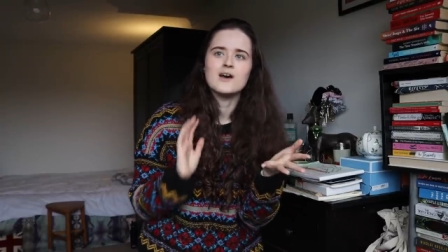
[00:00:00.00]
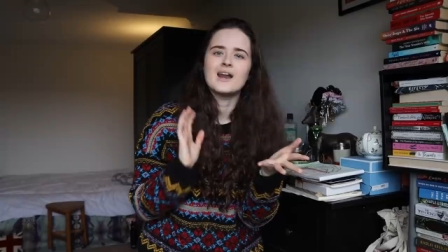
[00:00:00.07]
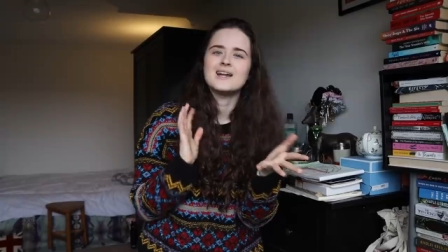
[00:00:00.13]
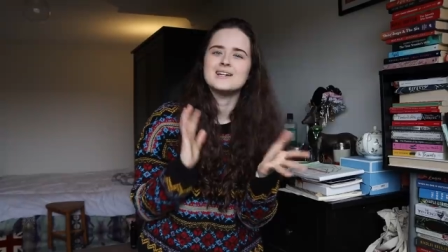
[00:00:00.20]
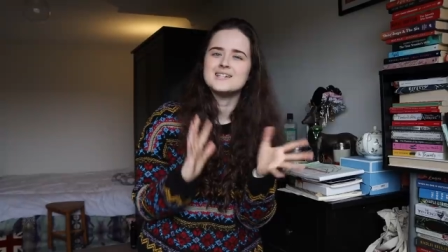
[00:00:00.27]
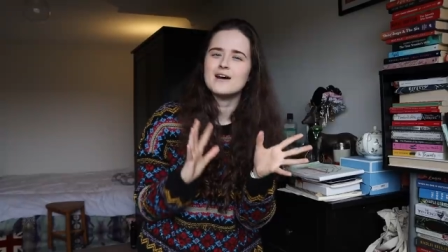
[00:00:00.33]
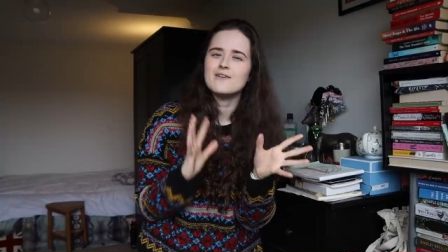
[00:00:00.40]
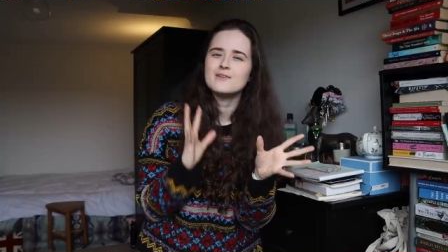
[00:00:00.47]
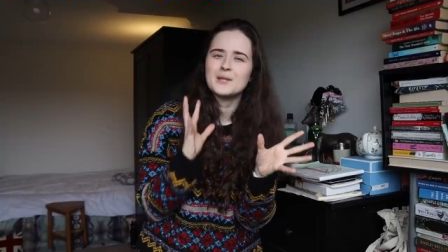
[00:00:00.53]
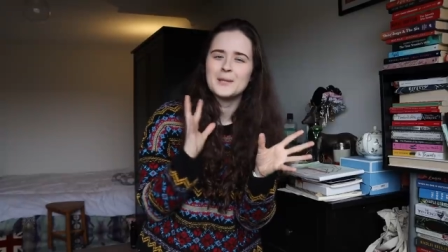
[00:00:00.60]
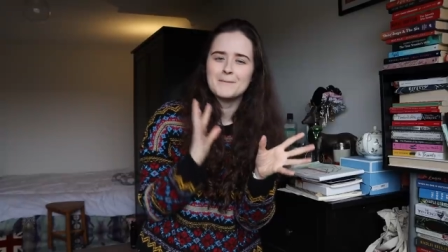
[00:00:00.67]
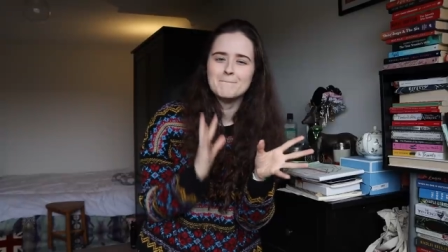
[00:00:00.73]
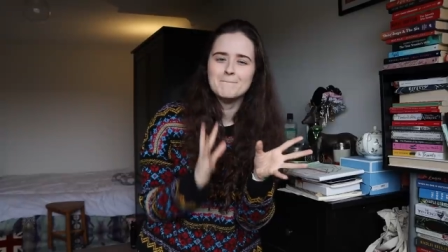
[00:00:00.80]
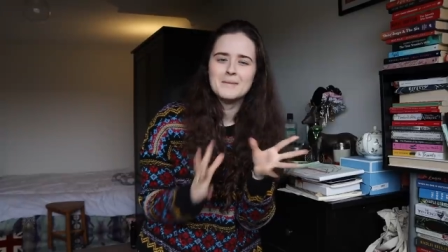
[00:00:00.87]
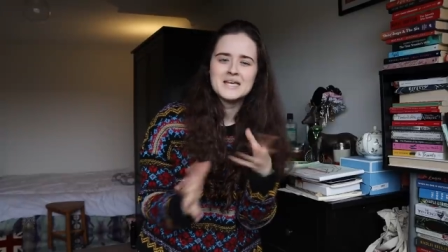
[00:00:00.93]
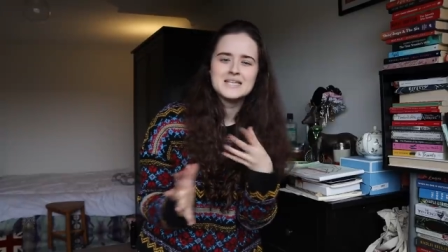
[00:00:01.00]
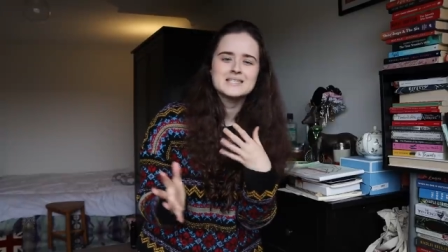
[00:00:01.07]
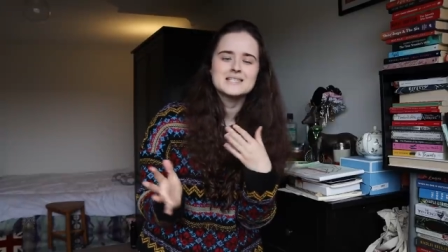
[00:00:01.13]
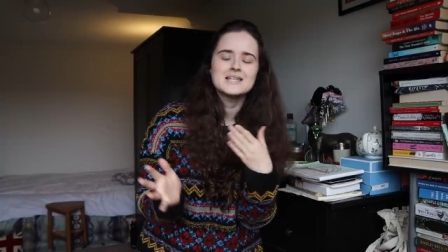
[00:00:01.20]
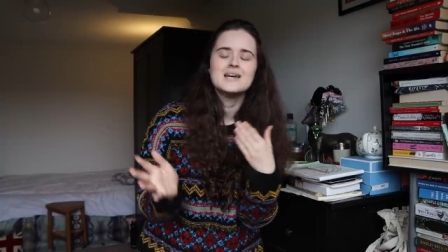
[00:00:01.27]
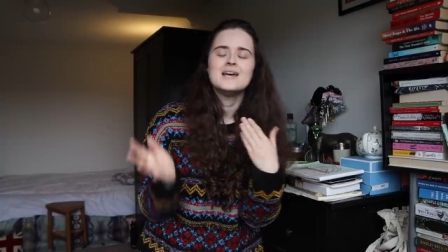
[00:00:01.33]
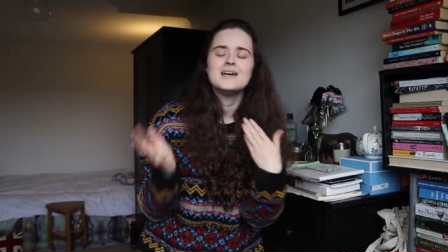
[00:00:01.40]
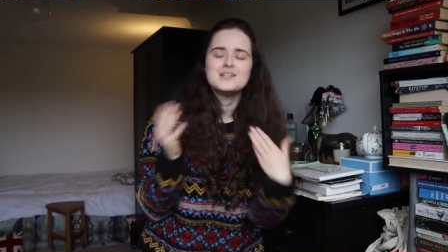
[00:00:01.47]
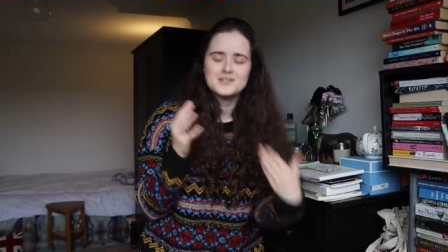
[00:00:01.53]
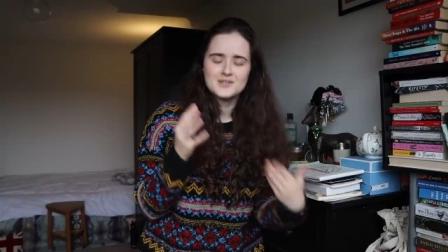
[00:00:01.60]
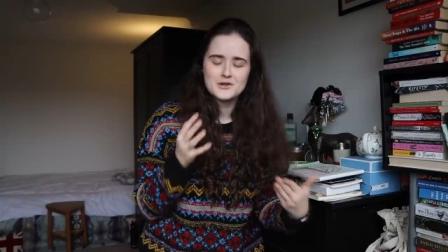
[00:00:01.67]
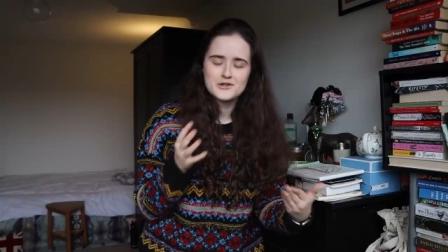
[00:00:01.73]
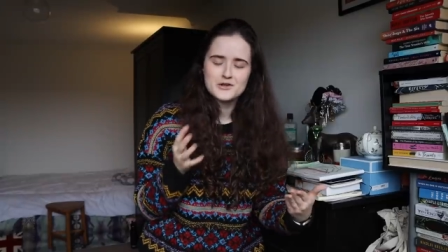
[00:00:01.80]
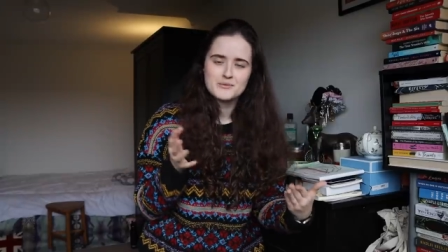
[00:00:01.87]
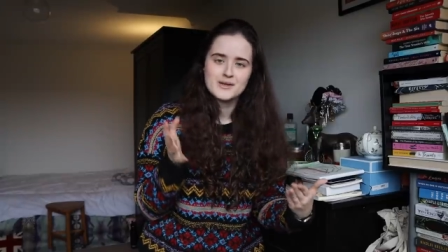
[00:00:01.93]
and I definitely missed
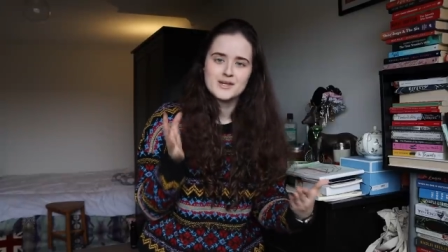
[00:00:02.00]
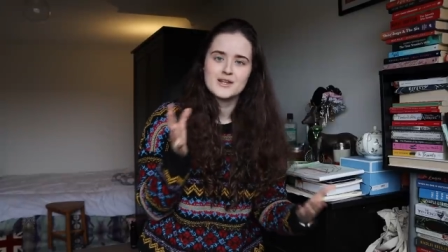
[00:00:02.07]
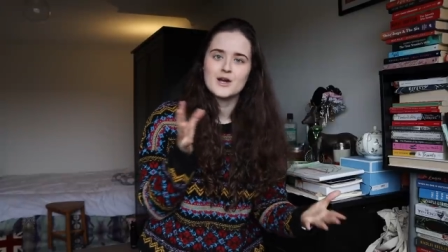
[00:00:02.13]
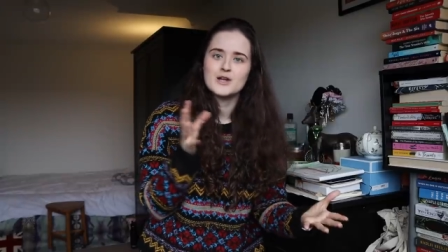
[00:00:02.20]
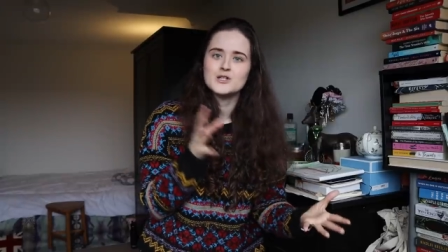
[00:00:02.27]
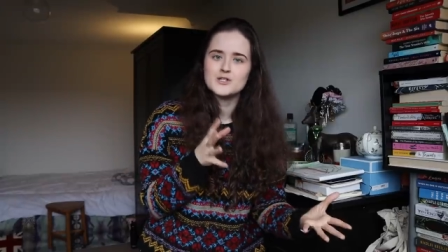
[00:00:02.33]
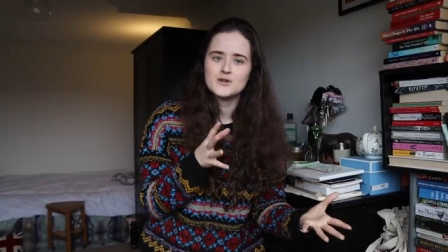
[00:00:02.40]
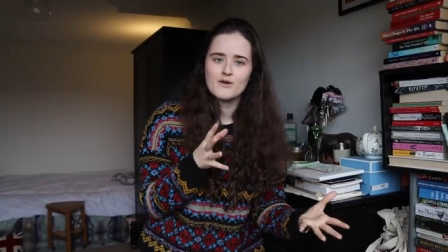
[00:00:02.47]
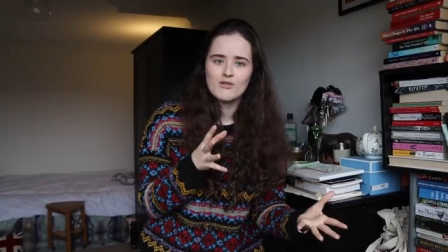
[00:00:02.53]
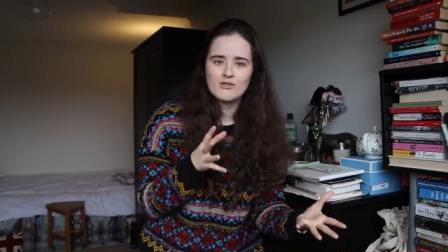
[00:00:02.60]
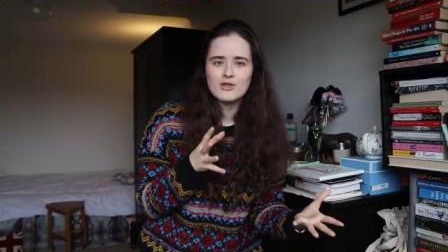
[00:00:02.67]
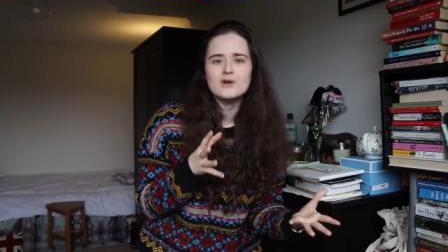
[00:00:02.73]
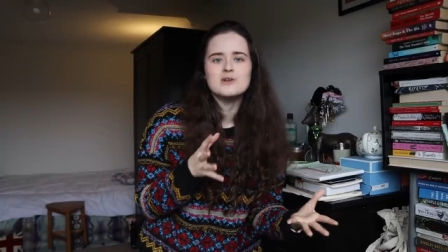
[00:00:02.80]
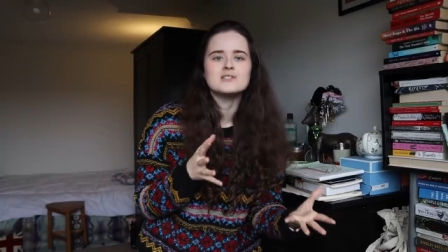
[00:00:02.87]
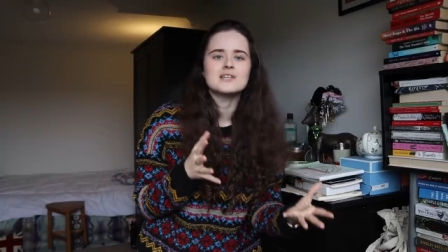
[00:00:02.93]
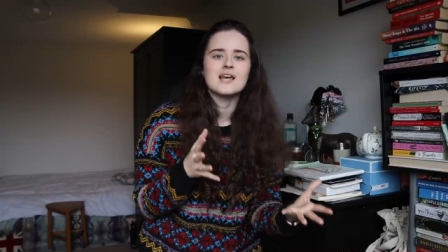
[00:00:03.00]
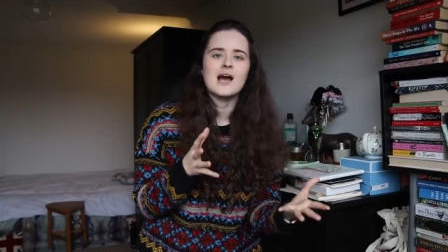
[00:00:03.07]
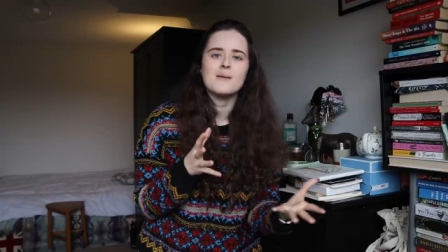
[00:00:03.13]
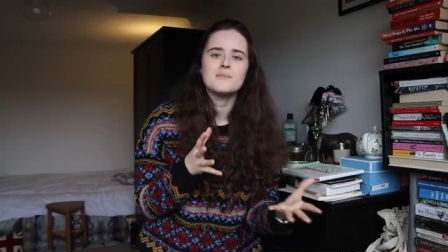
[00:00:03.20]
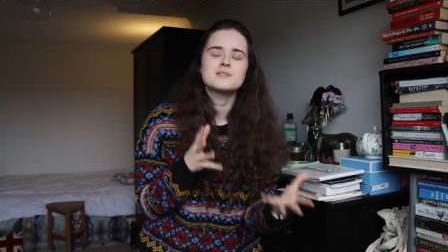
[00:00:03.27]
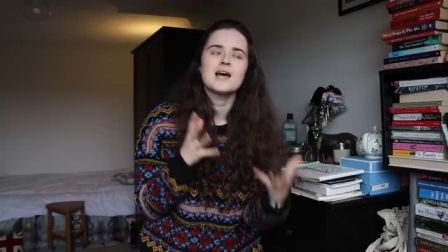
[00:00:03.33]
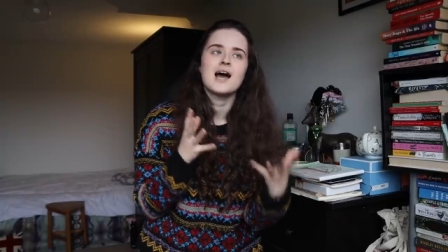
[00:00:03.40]
social media during those gaps.